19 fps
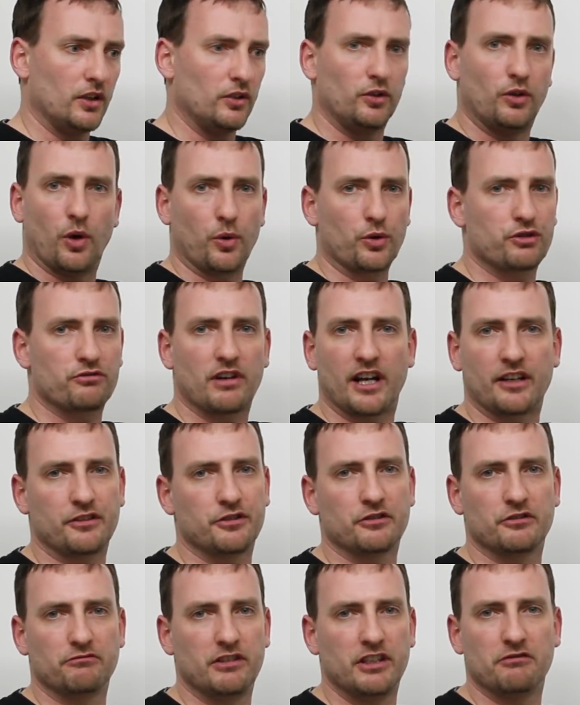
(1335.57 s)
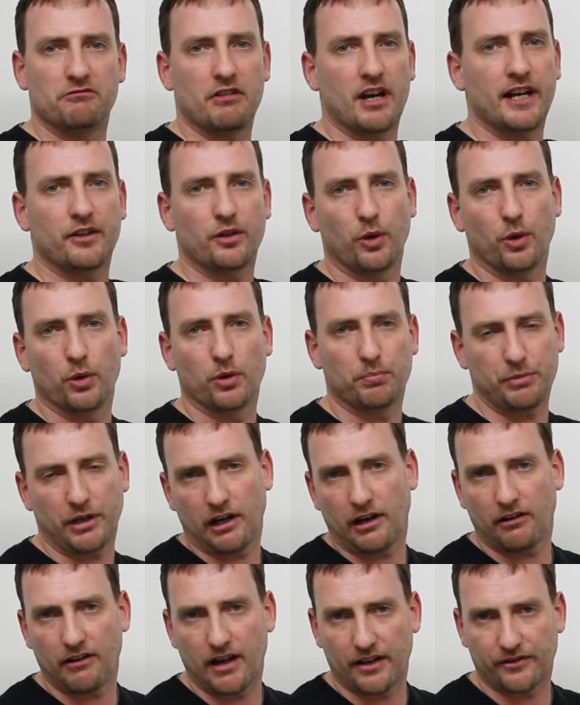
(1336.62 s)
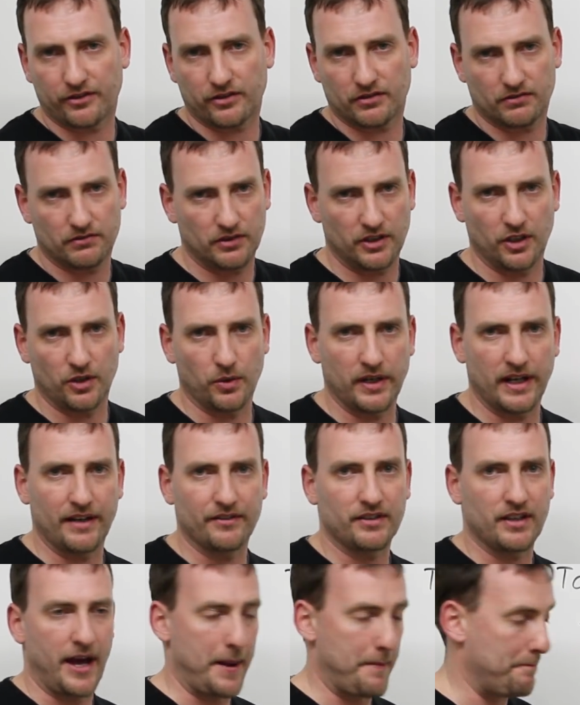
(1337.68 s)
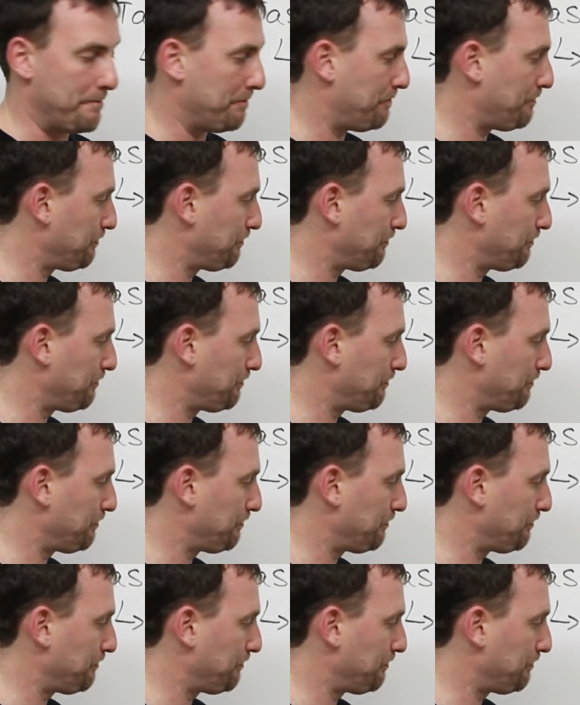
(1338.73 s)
Don't try to rewrite whole paragraphs. You don't have time.